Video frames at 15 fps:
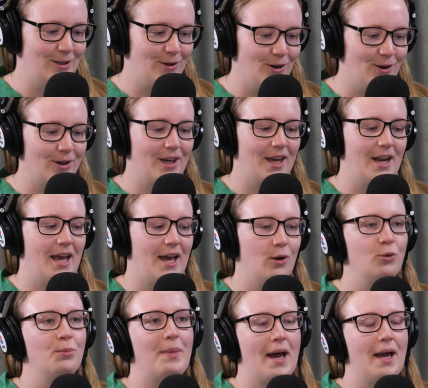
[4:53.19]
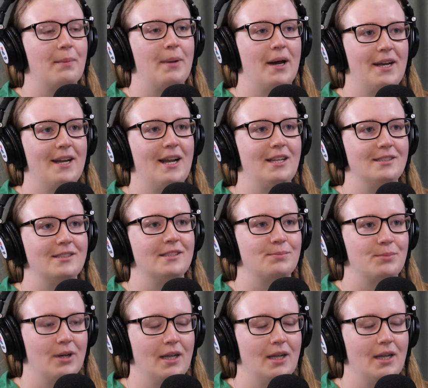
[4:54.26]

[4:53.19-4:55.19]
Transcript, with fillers: not get held back by analysis